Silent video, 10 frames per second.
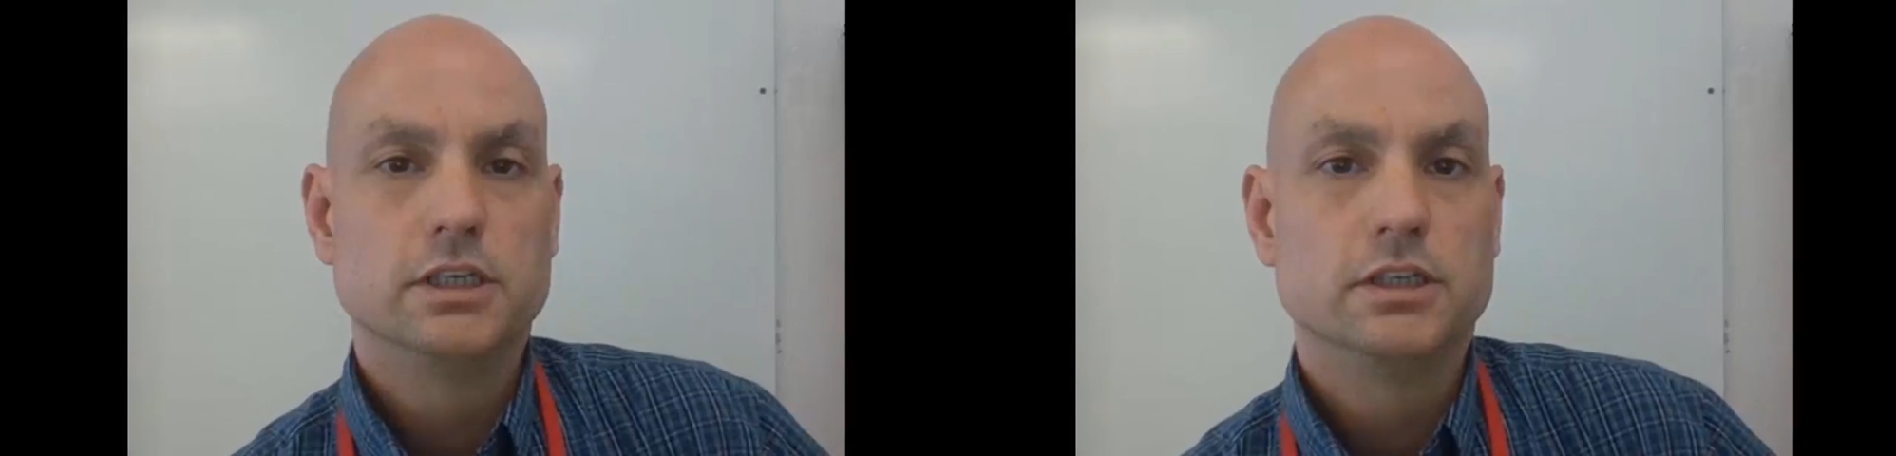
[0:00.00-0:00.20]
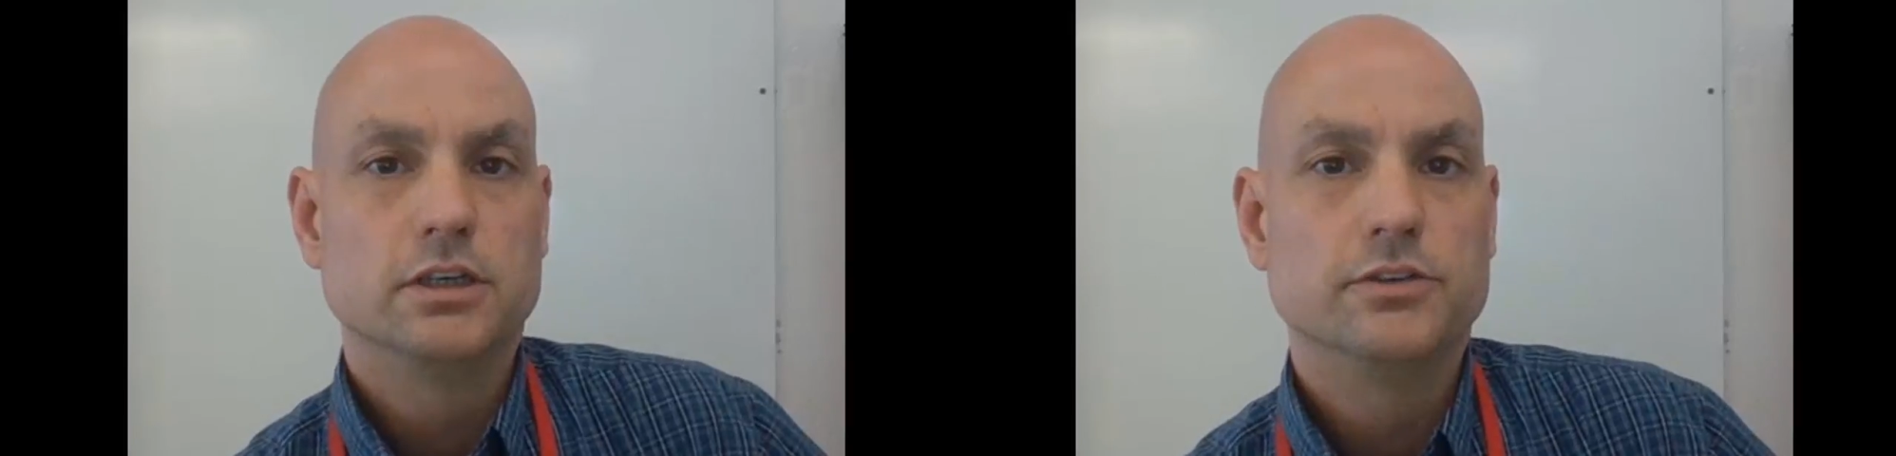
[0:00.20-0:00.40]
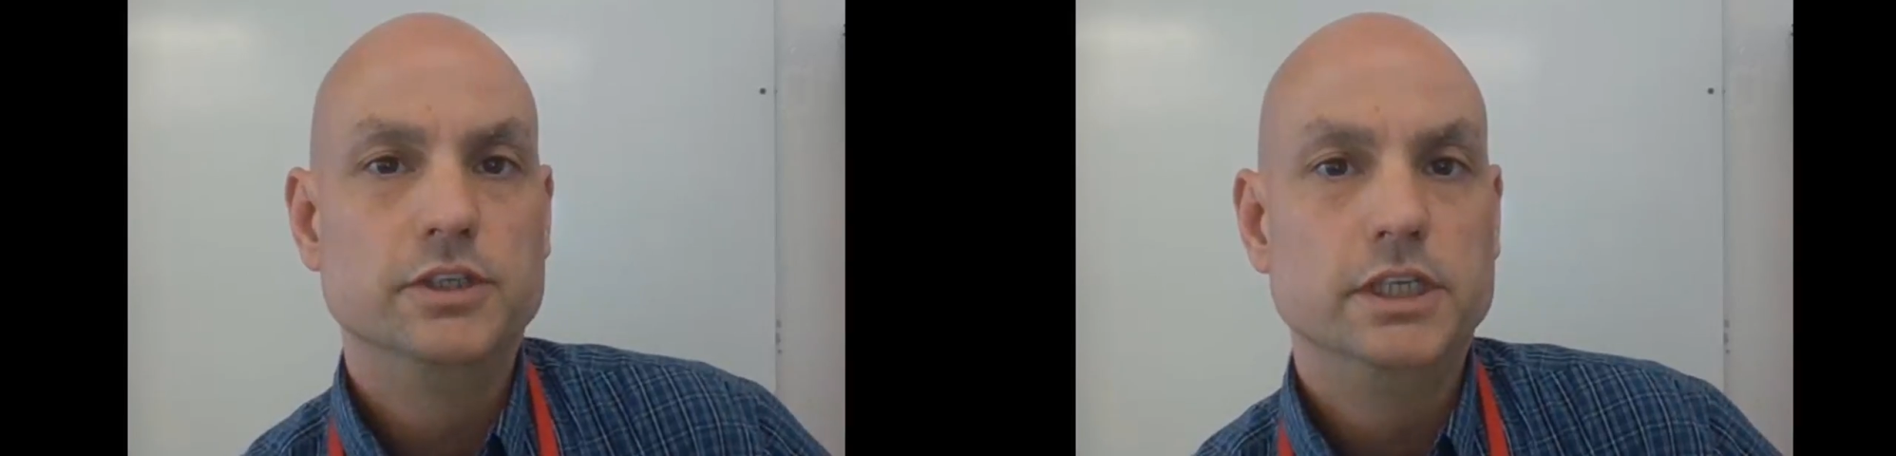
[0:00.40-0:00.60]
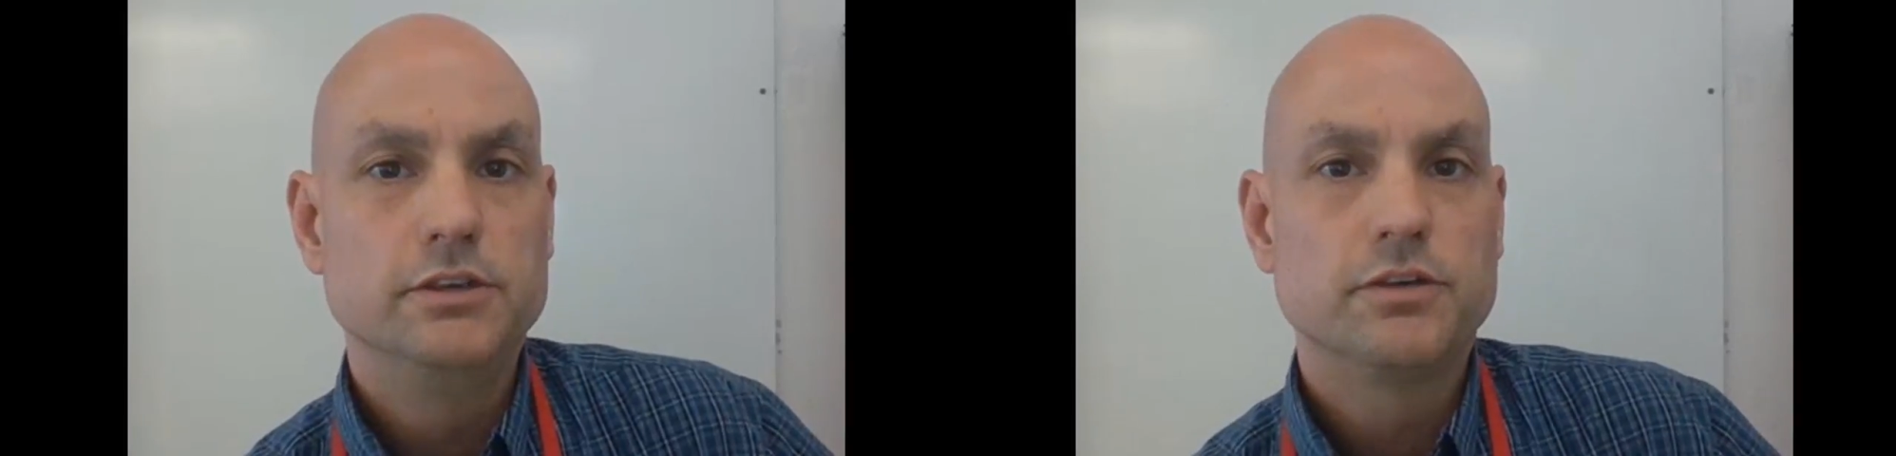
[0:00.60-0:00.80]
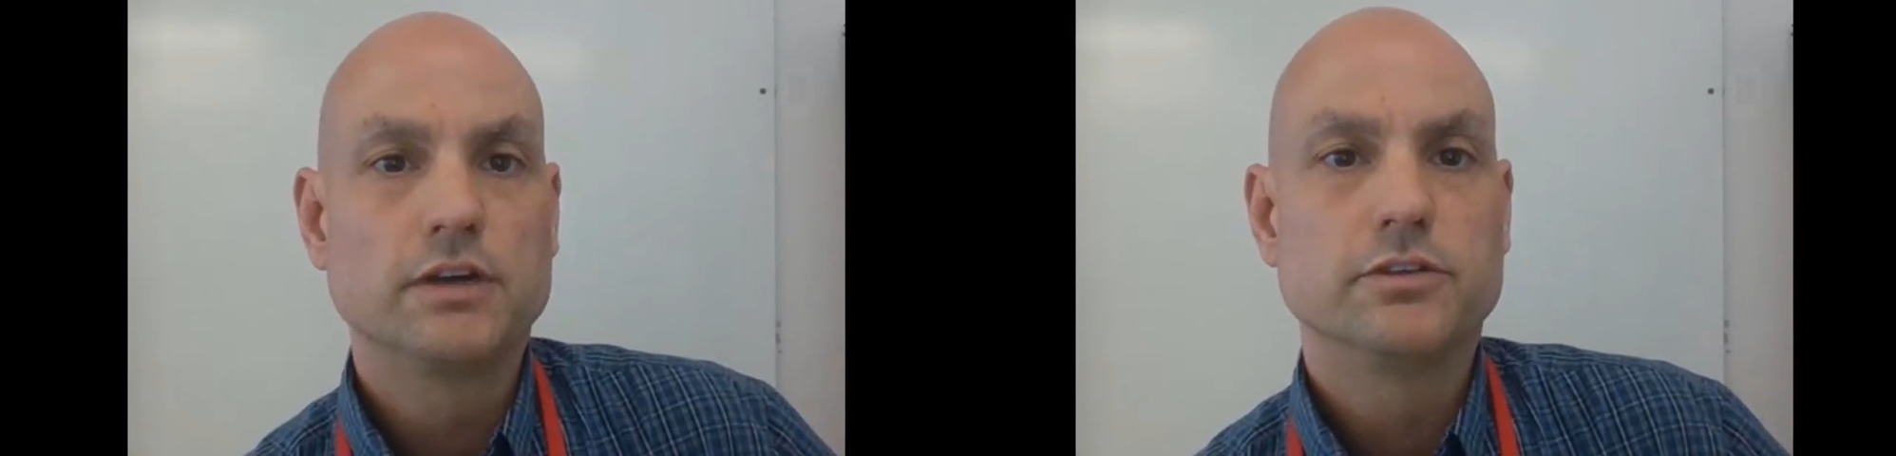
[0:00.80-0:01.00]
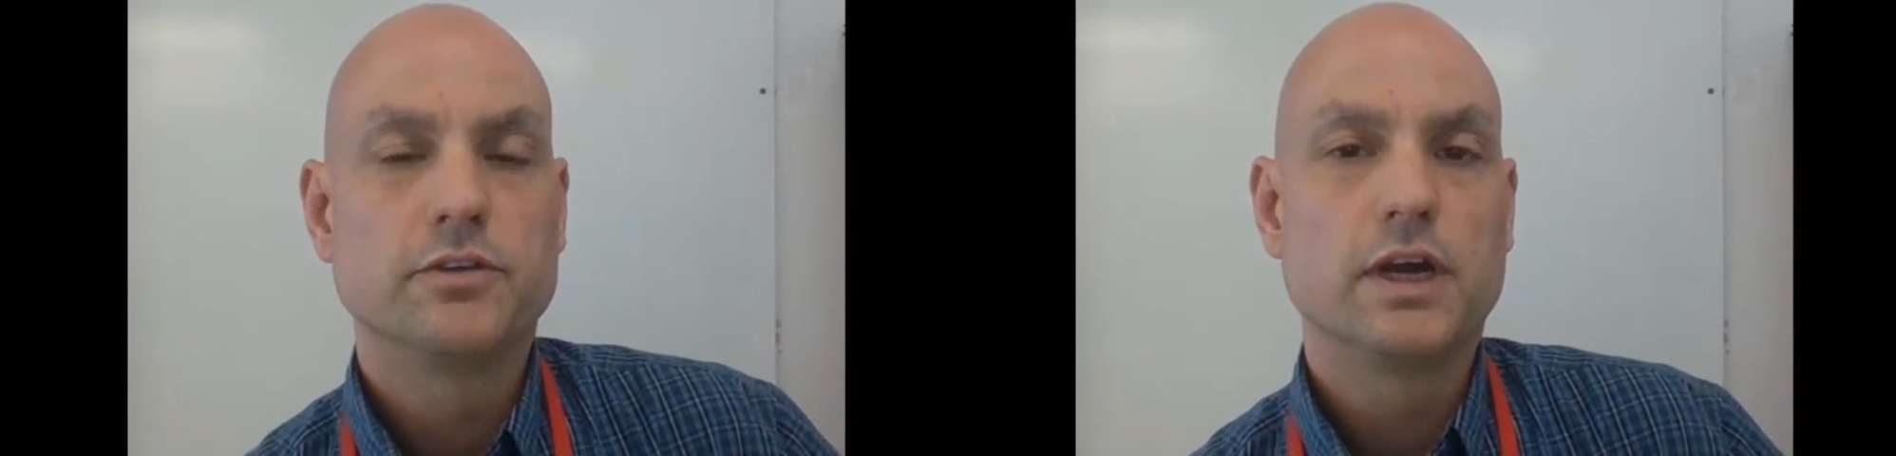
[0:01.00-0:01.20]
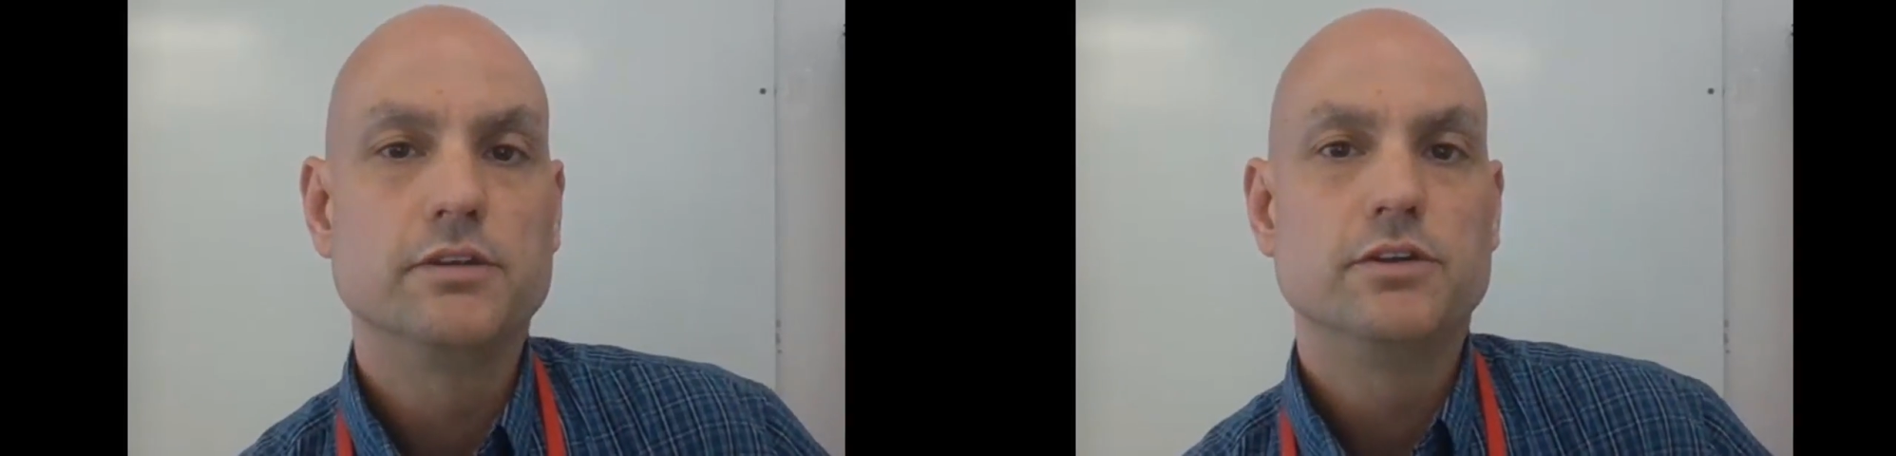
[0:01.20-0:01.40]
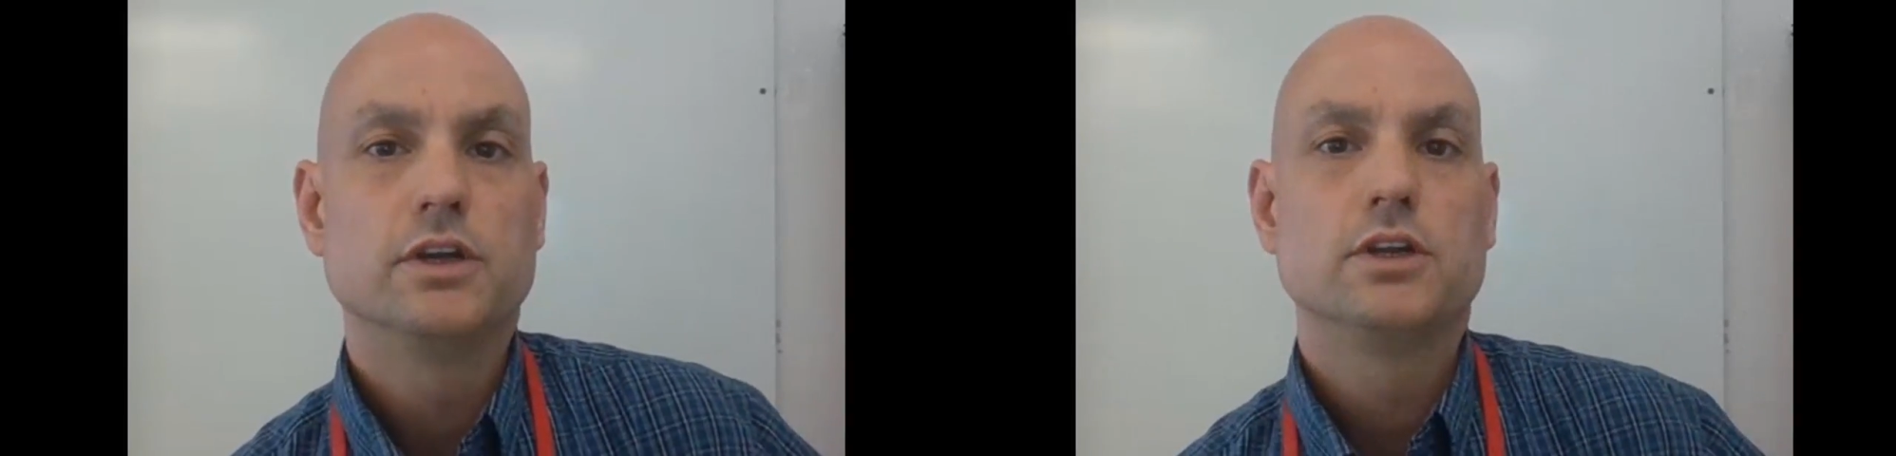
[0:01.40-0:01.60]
of the 5for5